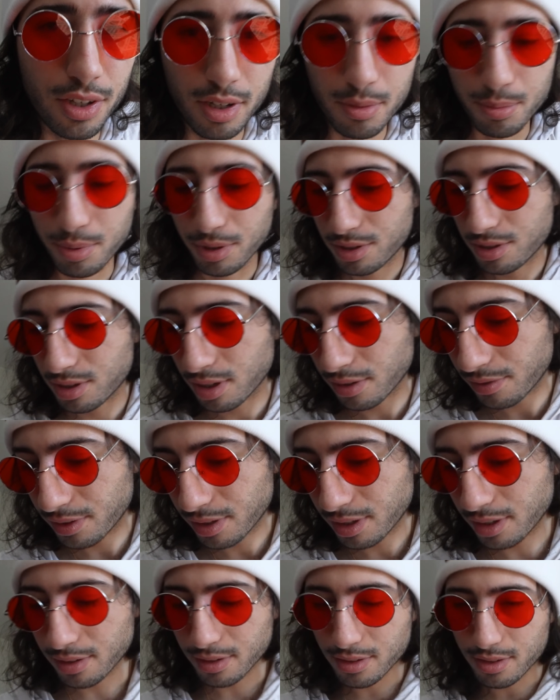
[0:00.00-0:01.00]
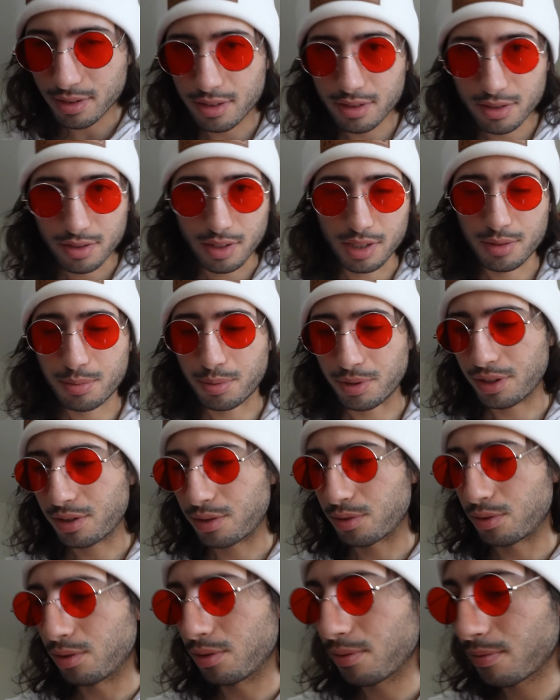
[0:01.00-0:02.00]
you can put stuff in it. So that's pretty
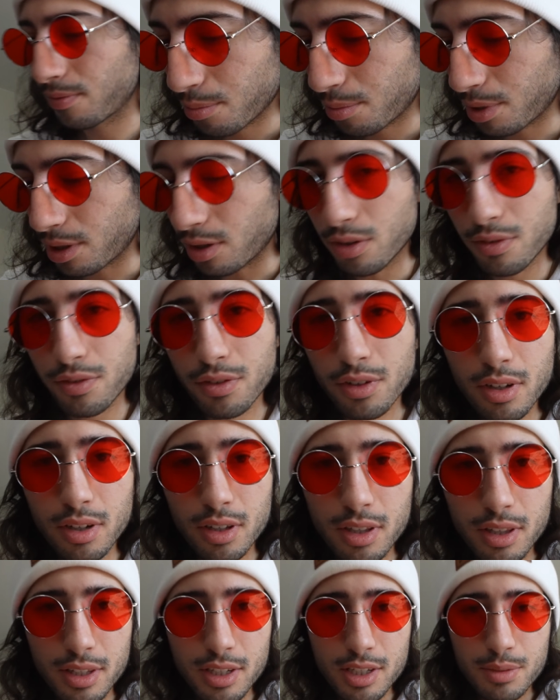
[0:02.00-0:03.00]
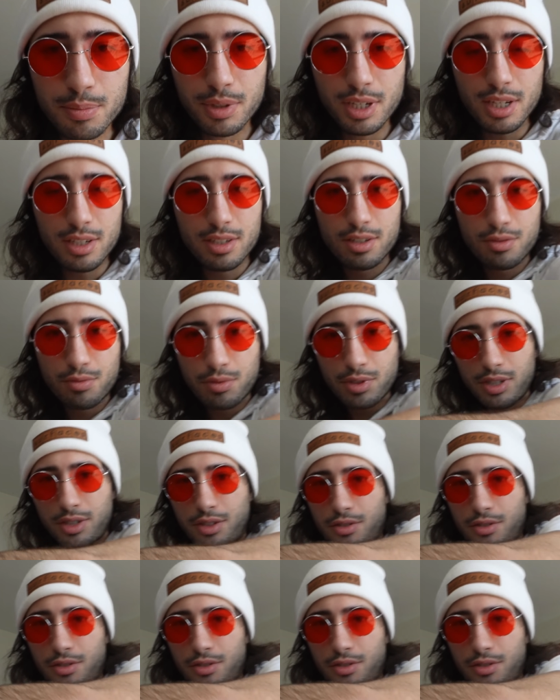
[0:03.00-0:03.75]
cool. But overall, this place is really